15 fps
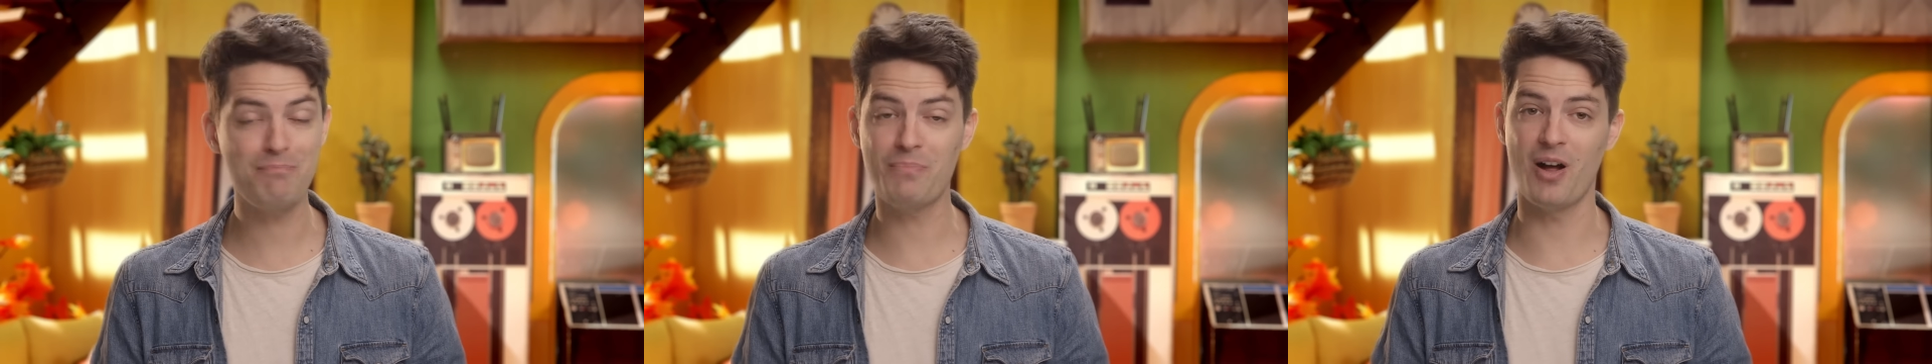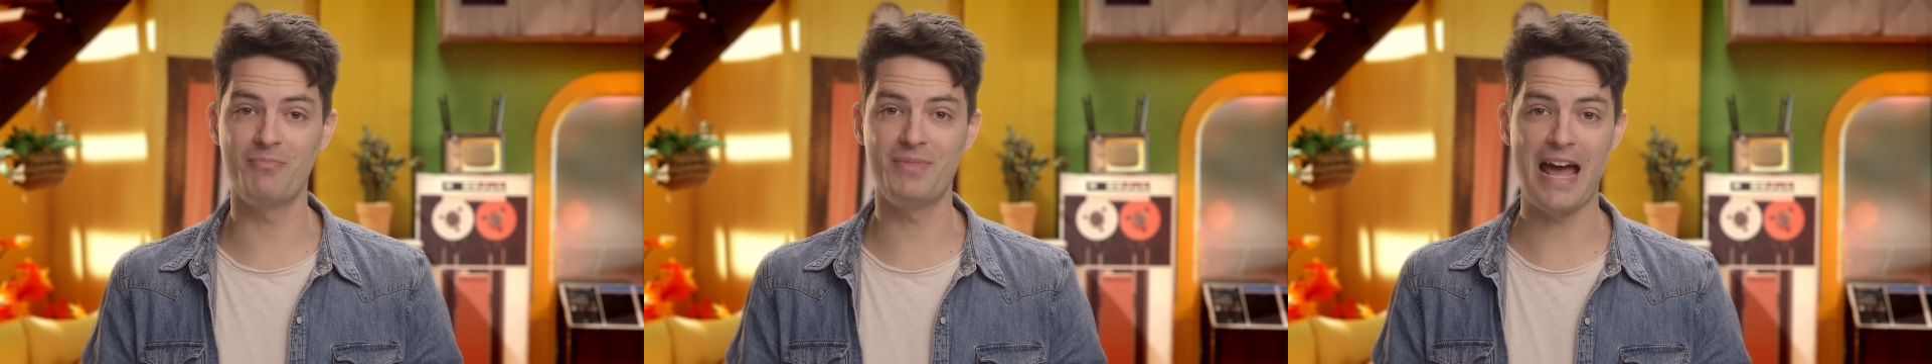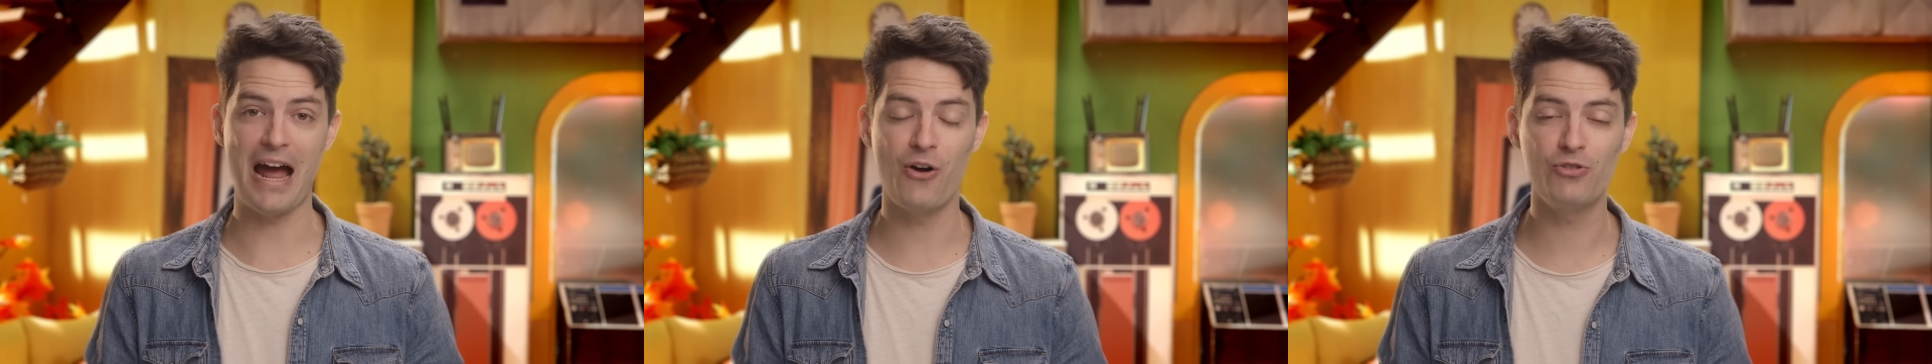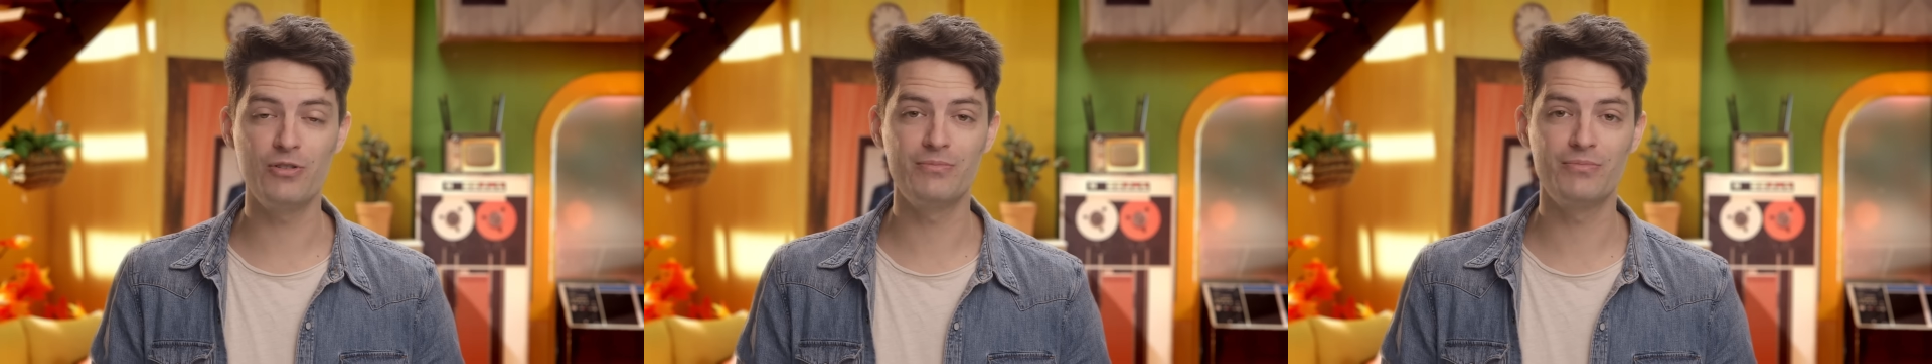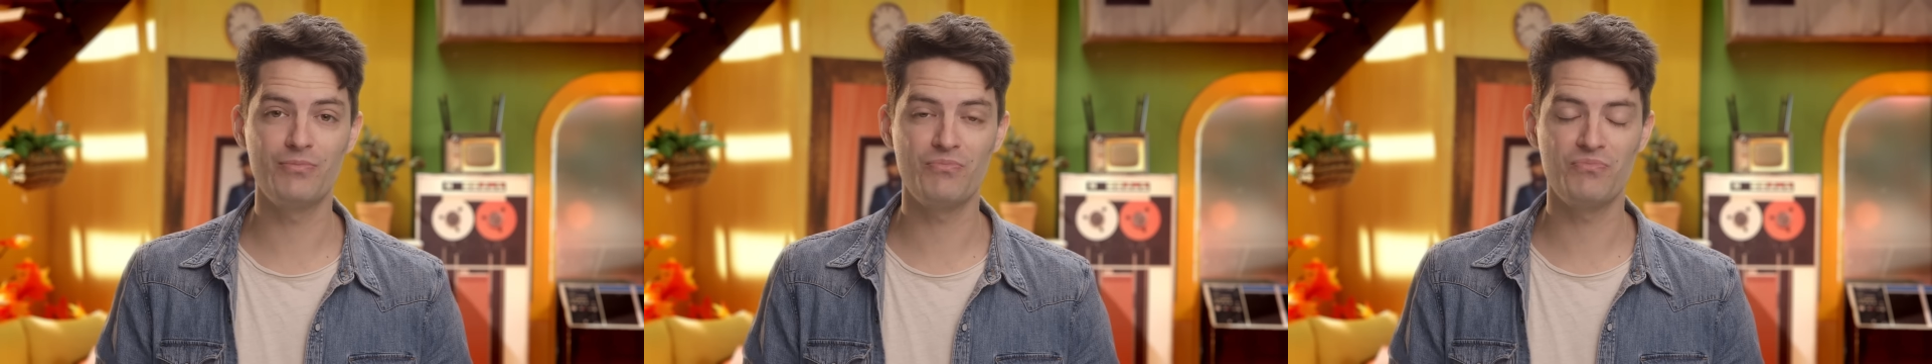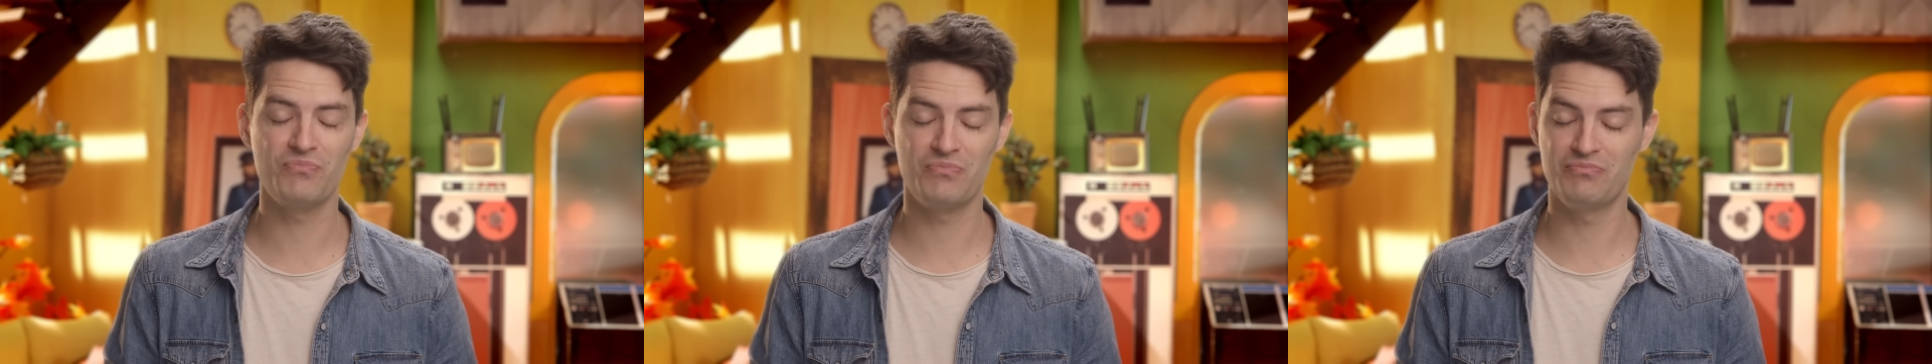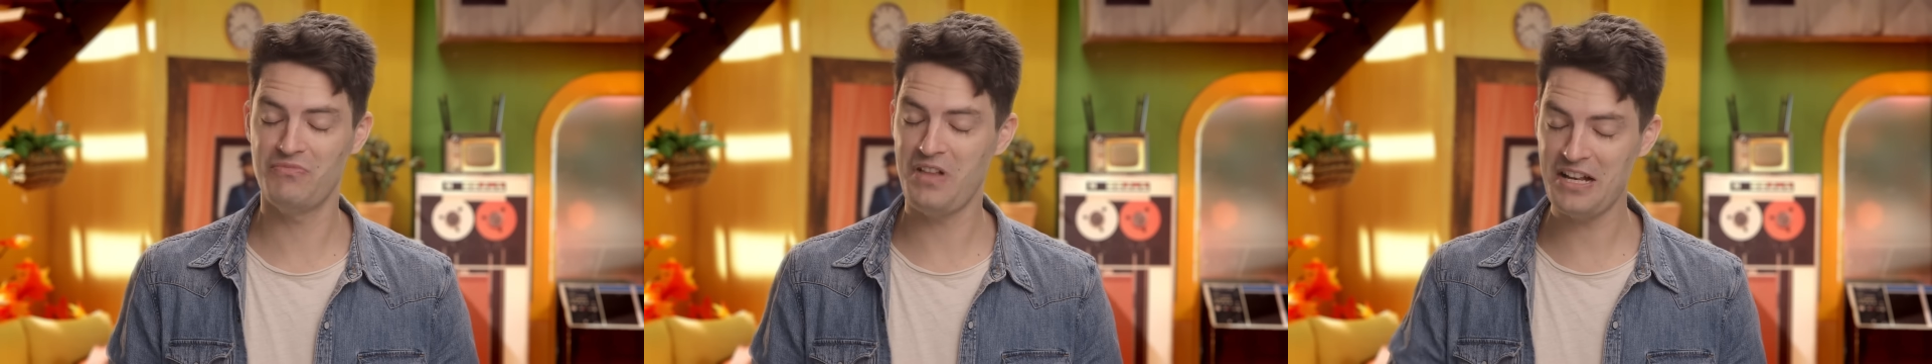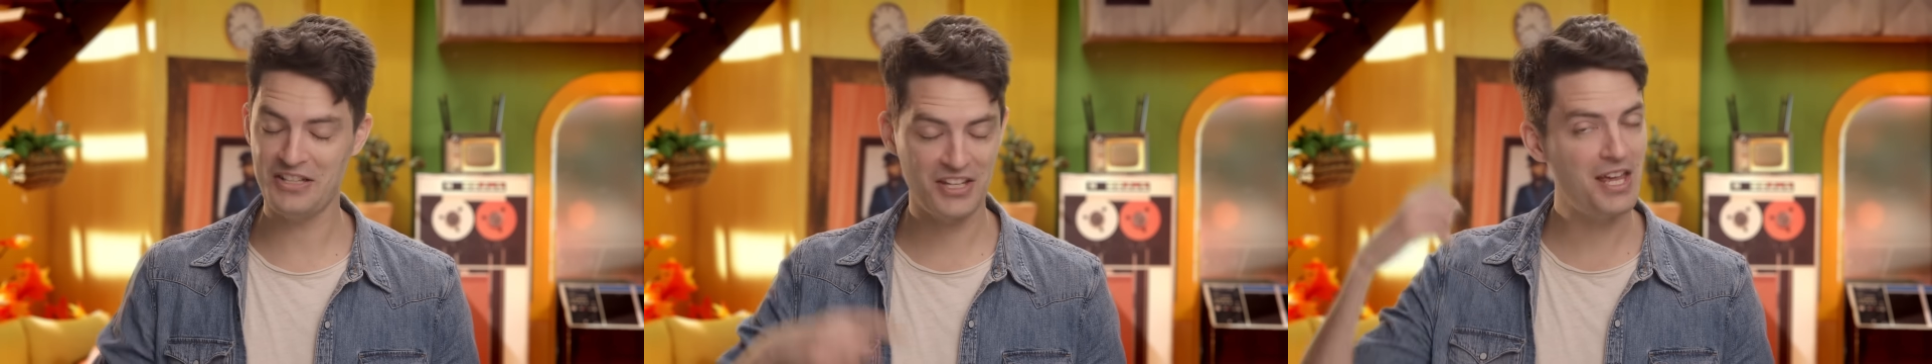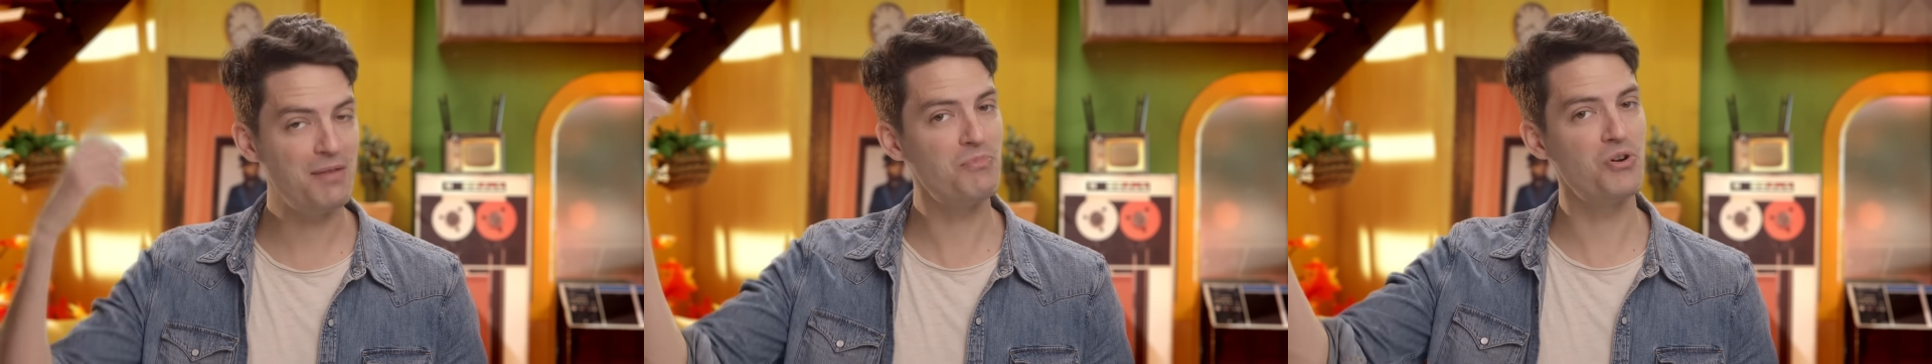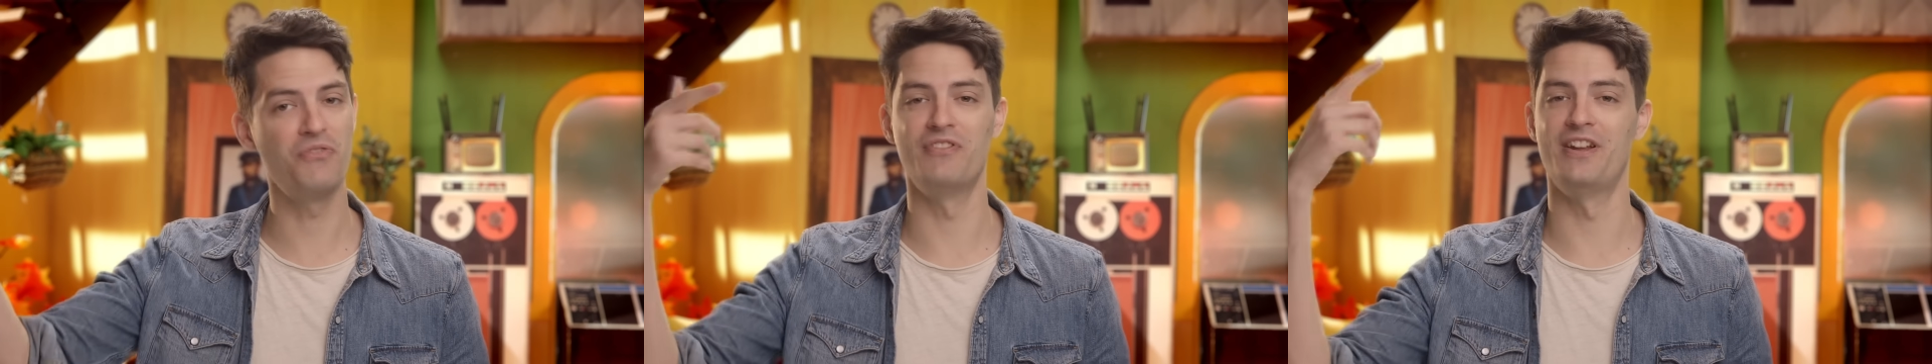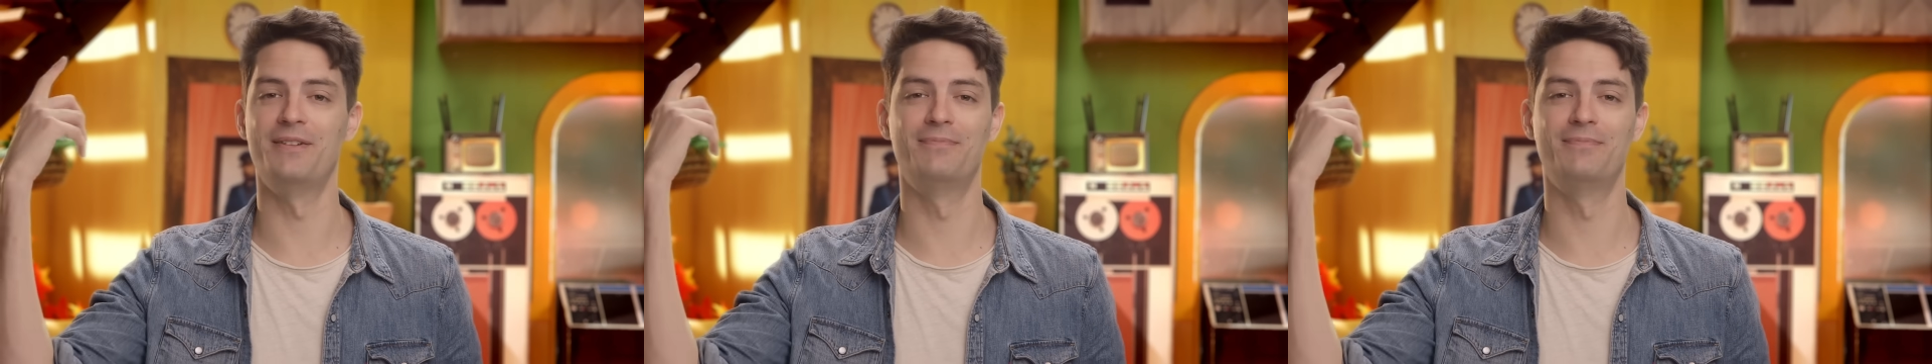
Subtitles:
bummed out. Let's keep moving.